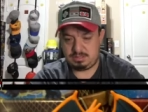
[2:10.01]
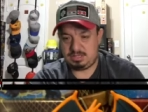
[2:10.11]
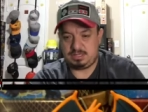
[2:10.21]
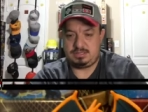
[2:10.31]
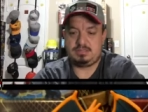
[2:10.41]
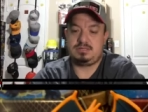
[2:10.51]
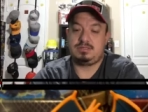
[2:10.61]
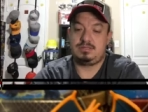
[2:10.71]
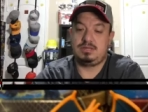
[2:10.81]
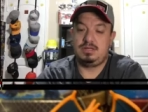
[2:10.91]
Yes, it
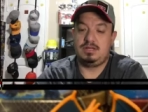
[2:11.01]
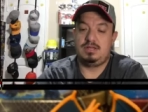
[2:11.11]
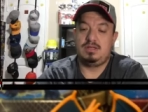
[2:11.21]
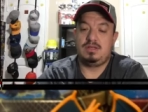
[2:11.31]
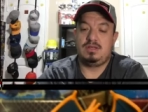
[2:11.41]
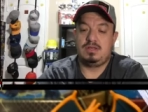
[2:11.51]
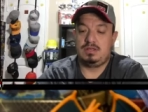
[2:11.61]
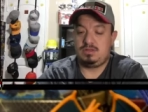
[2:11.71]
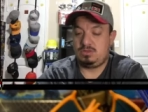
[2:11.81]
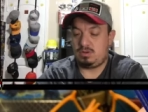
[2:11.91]
is.
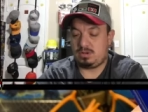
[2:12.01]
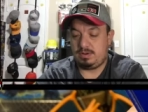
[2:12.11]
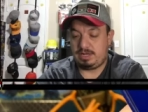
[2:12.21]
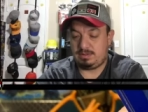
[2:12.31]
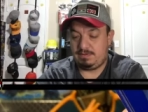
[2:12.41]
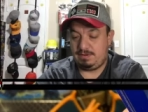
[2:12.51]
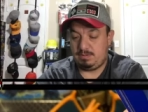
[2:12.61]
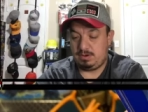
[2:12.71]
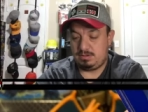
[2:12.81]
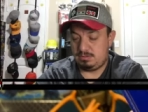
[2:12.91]
Don't correct me if
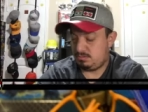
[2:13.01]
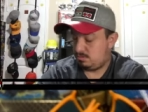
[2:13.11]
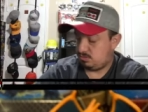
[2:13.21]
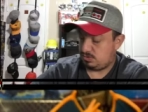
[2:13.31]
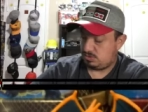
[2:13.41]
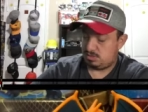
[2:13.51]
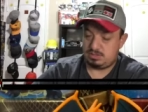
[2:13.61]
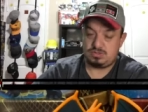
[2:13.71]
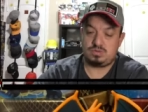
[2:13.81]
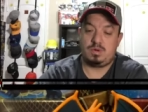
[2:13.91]
I'm wrong. Just
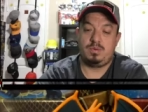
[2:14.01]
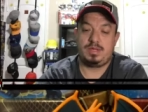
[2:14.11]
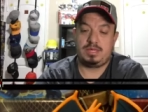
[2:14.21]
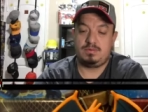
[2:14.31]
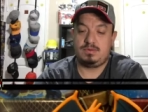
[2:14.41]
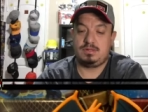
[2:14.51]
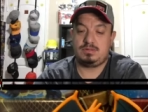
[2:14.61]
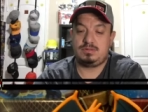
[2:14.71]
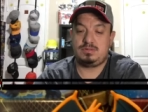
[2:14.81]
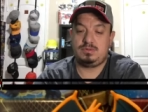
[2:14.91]
Let's just roll with it.
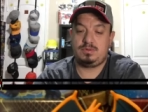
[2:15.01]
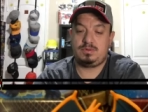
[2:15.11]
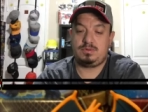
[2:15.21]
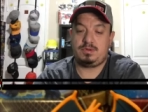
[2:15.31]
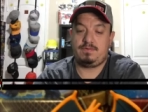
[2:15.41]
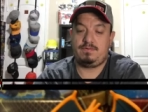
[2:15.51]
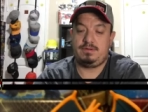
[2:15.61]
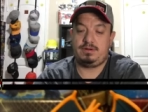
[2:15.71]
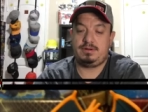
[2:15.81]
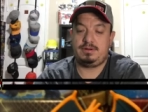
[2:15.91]
One, two, three,
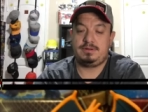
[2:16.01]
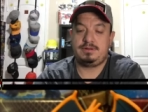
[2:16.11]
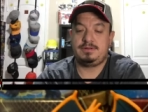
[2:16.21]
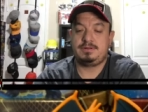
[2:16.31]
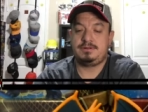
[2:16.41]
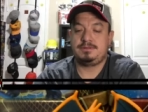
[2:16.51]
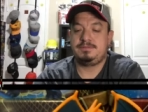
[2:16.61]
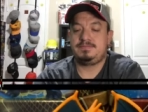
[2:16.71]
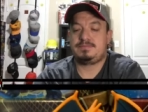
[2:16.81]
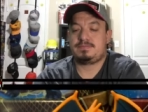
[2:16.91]
four.
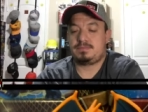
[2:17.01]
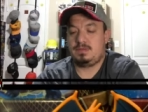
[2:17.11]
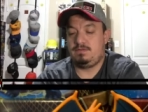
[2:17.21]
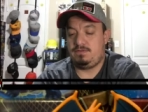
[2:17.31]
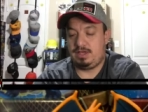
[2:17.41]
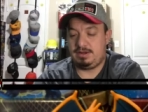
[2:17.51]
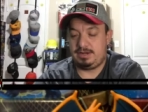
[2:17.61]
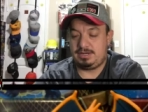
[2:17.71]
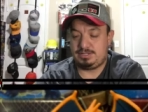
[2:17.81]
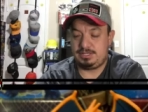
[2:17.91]
Fire
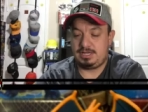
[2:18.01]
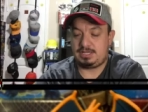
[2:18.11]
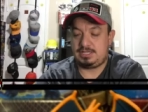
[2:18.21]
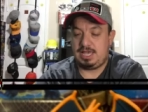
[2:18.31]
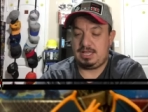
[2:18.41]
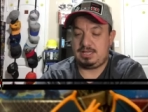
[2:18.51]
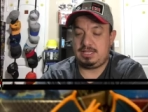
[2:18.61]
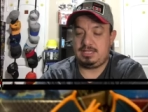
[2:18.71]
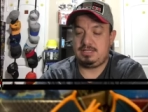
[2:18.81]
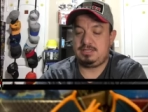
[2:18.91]
energy,
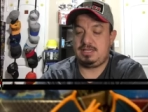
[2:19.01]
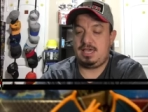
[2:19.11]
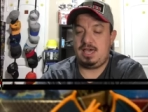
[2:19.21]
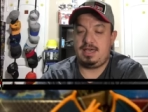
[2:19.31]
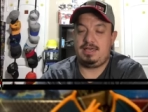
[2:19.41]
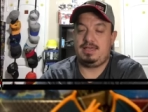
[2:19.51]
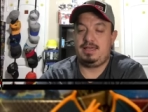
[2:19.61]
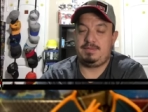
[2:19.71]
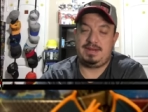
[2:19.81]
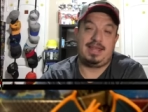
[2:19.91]
exactly. Yeah.
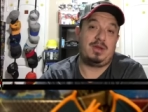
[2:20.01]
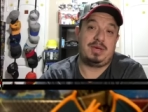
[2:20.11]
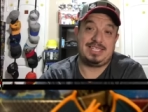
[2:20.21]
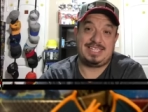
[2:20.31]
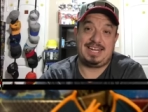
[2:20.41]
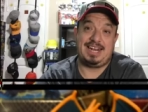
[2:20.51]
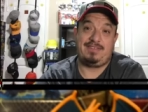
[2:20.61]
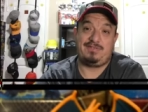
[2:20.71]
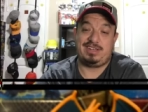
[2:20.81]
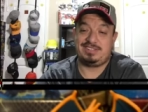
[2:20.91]
I mean, I know I said it
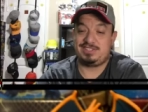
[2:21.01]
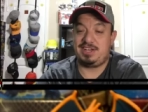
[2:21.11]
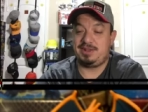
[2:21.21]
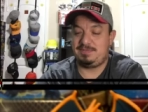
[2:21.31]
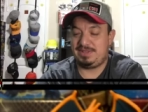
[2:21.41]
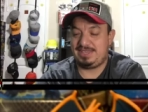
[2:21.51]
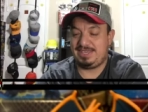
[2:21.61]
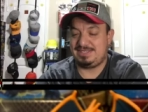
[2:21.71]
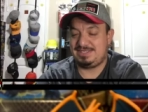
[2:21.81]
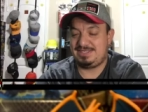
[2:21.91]
after I saw it, but
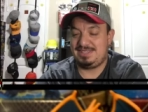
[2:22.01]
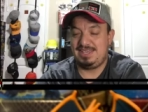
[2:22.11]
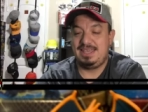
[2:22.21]
yes.